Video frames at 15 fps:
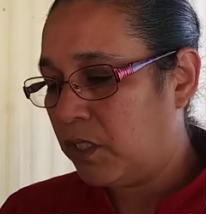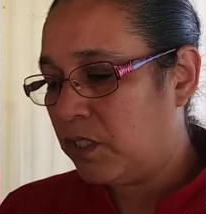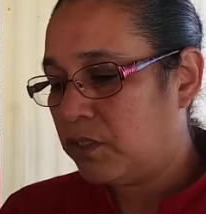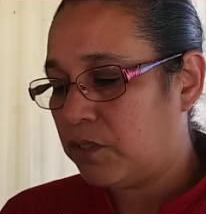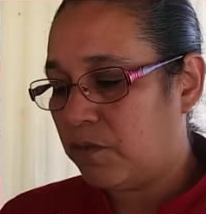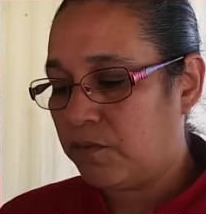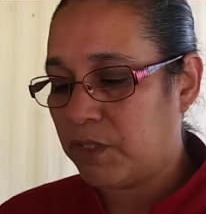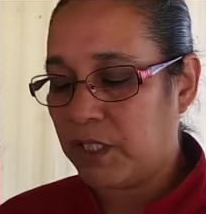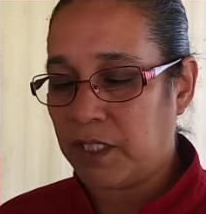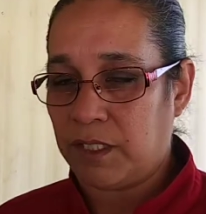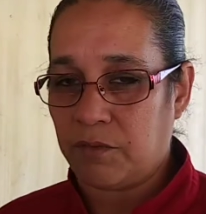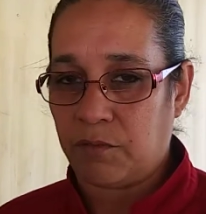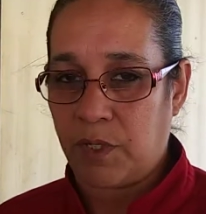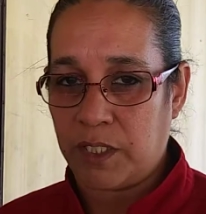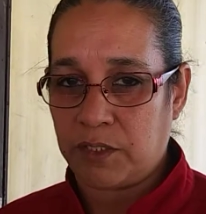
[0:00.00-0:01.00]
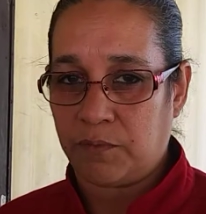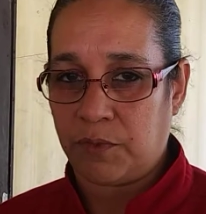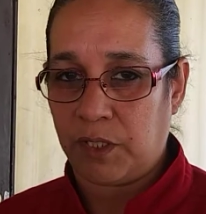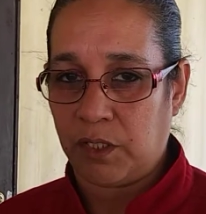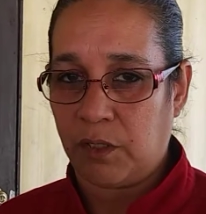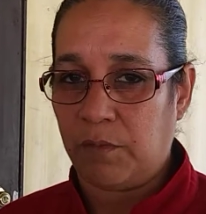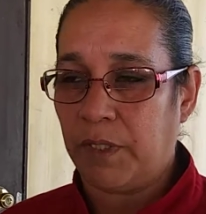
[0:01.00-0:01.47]
So if you let it rest for a
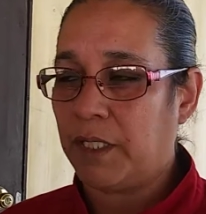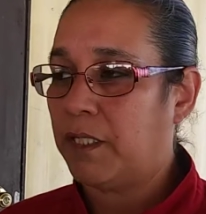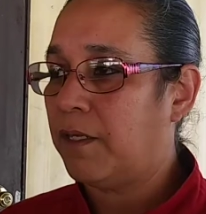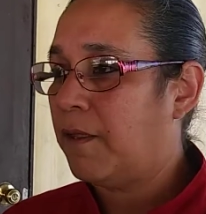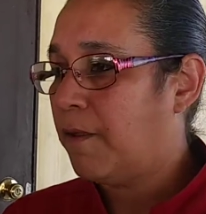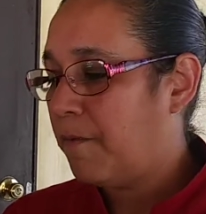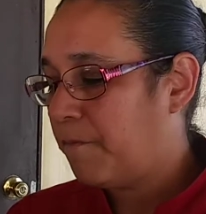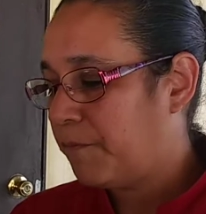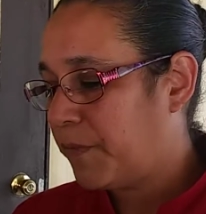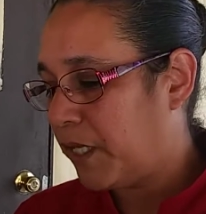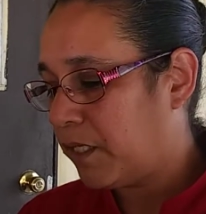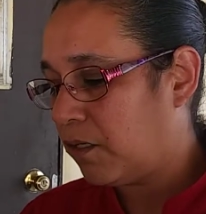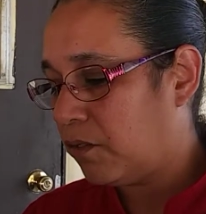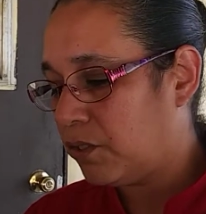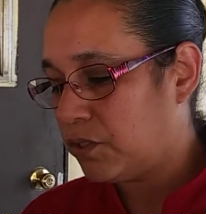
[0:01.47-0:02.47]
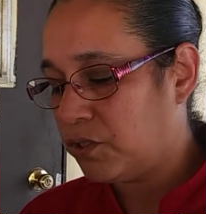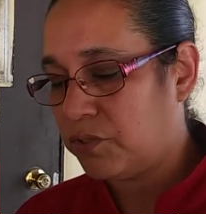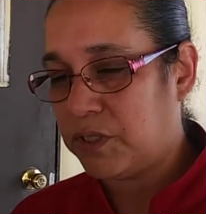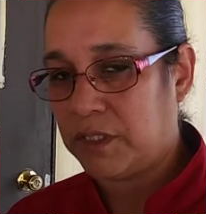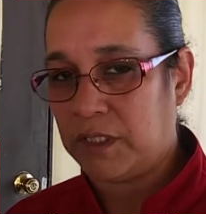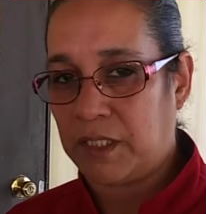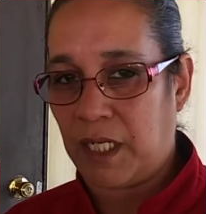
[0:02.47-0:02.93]
little bit, then all the
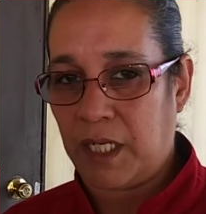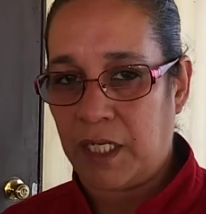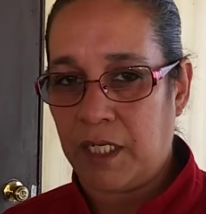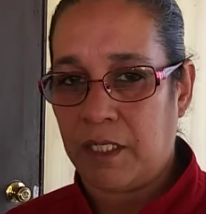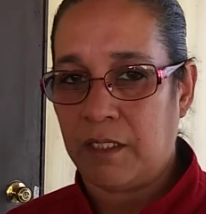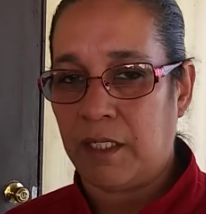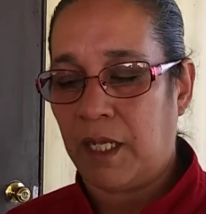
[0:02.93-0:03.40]
juices stay in,